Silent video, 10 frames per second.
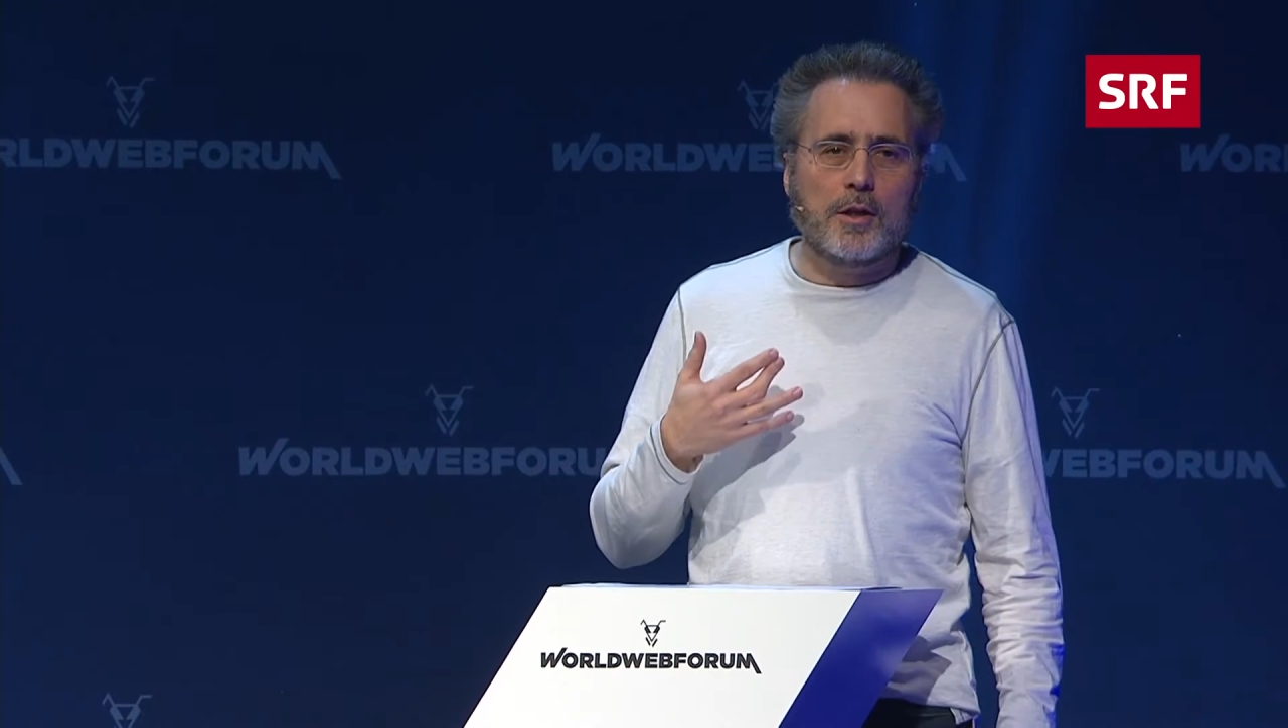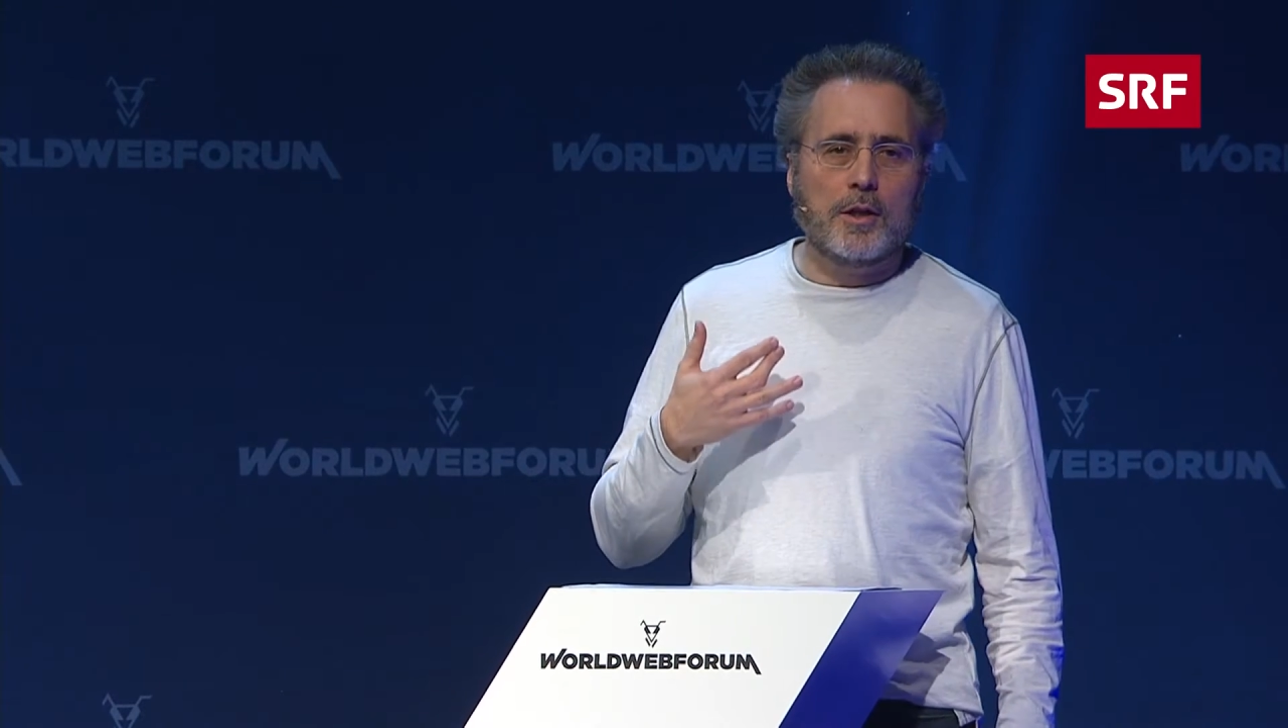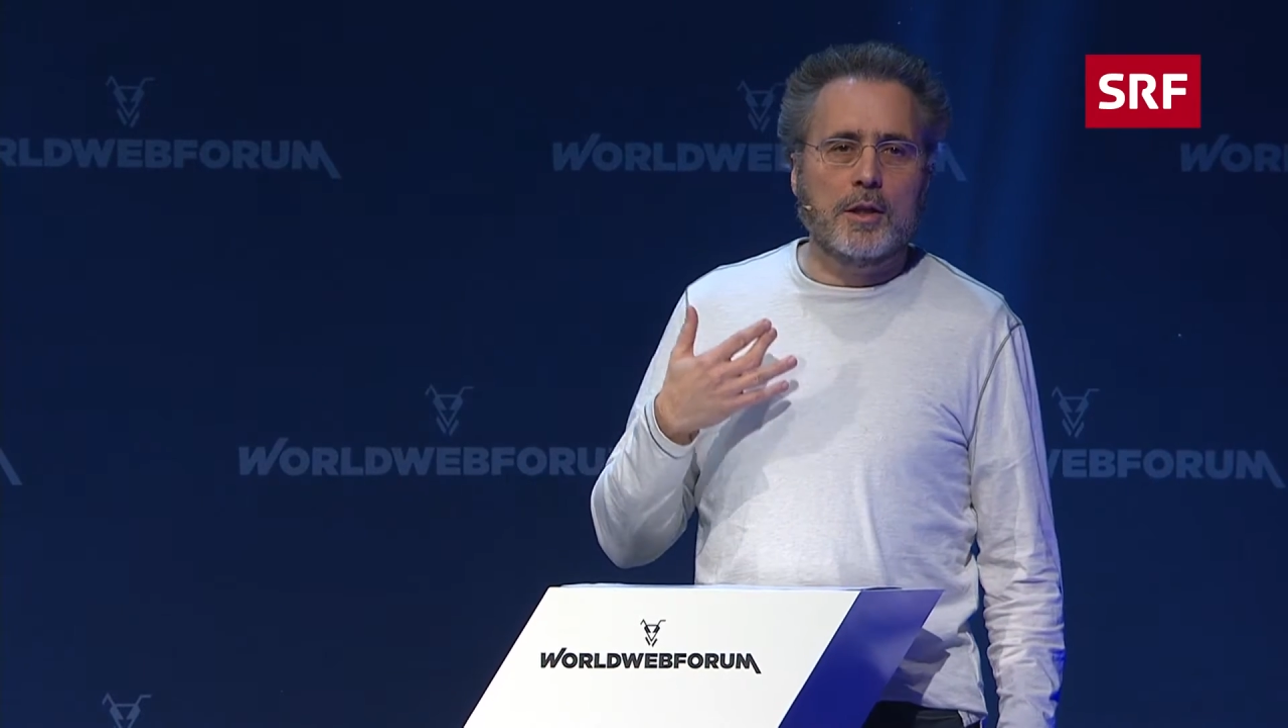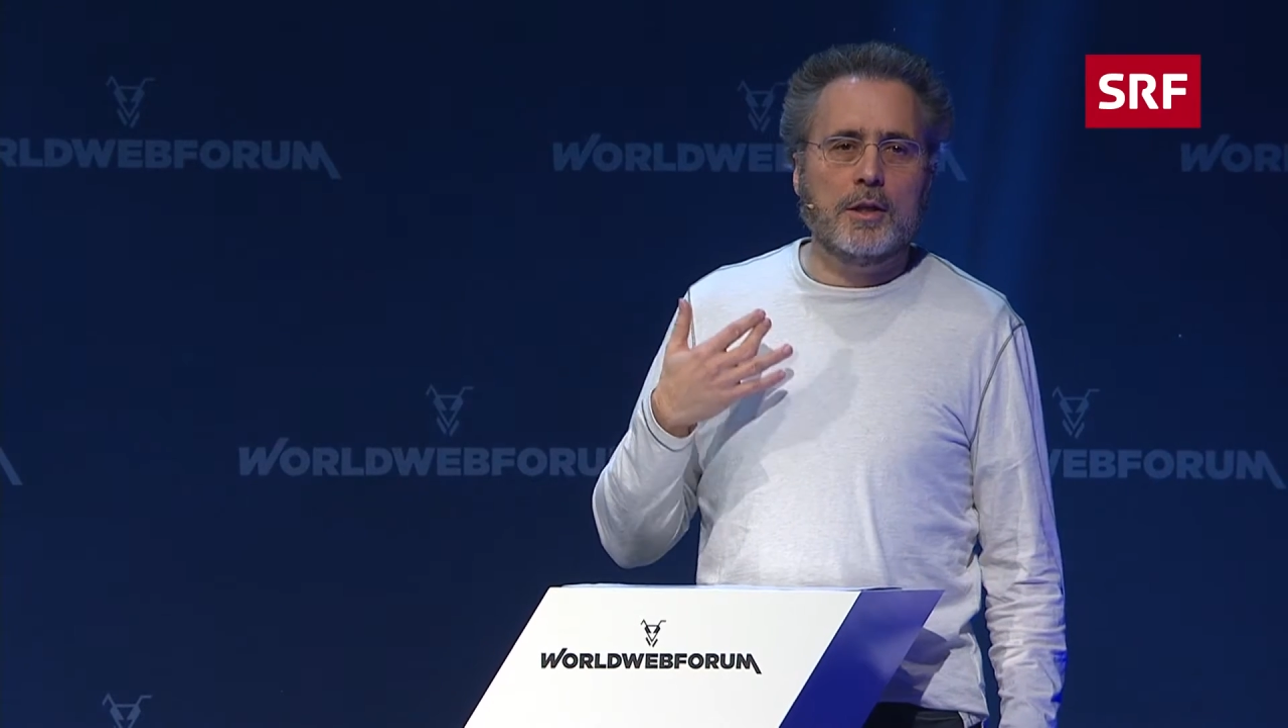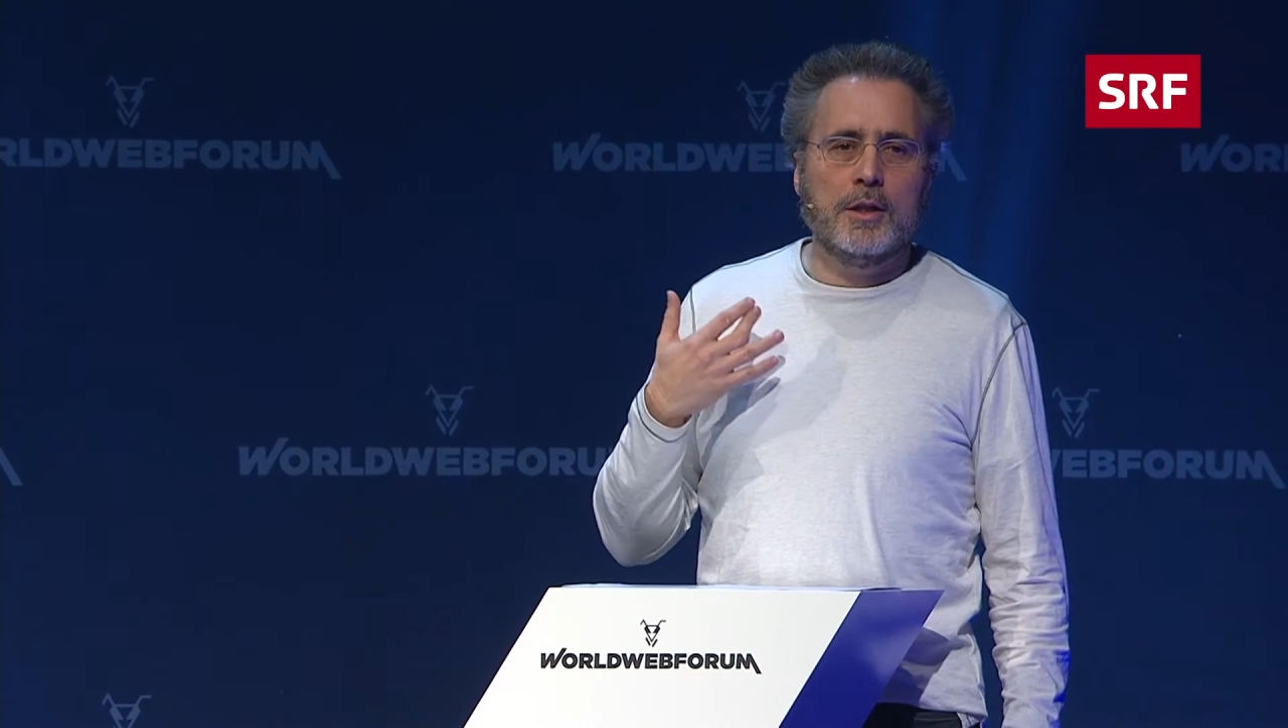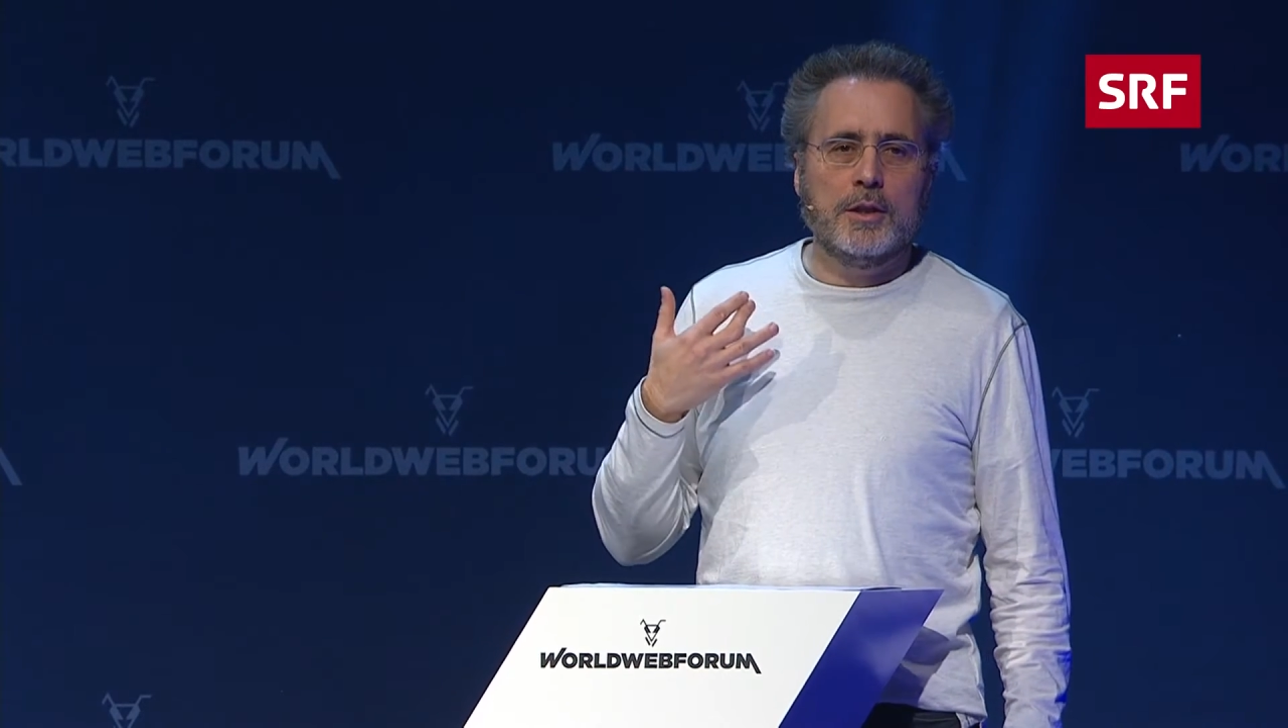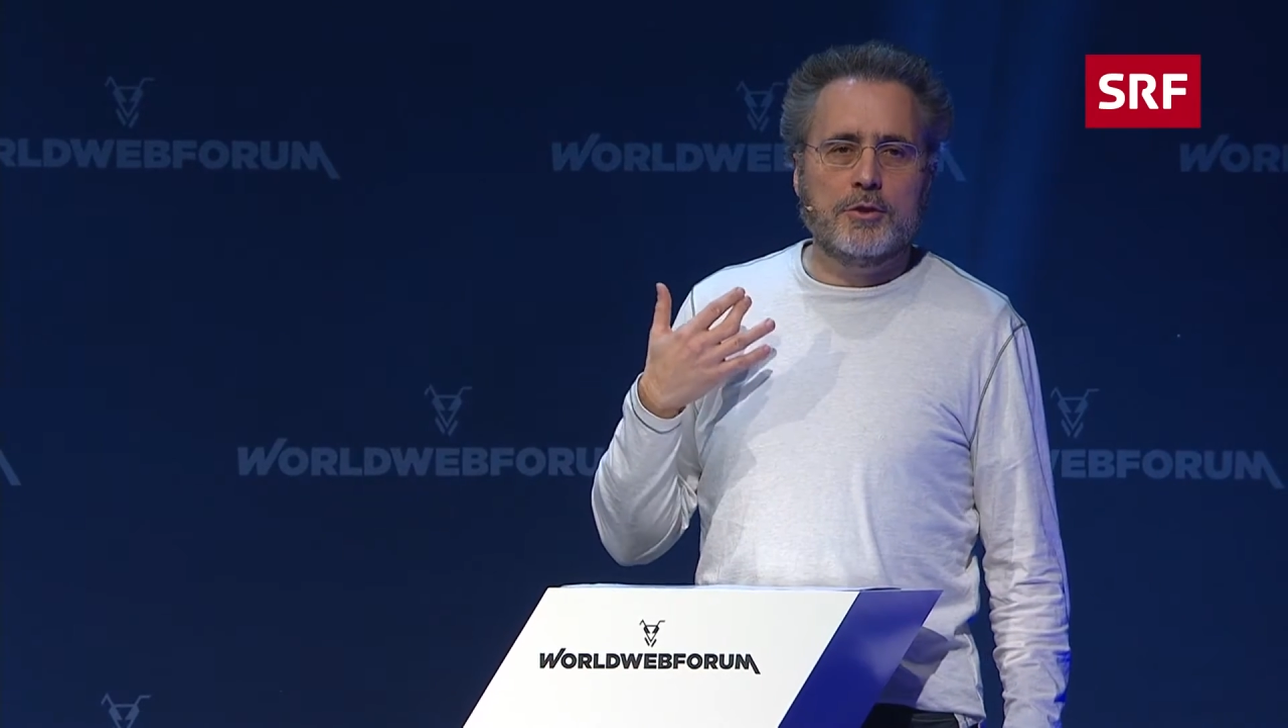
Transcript: our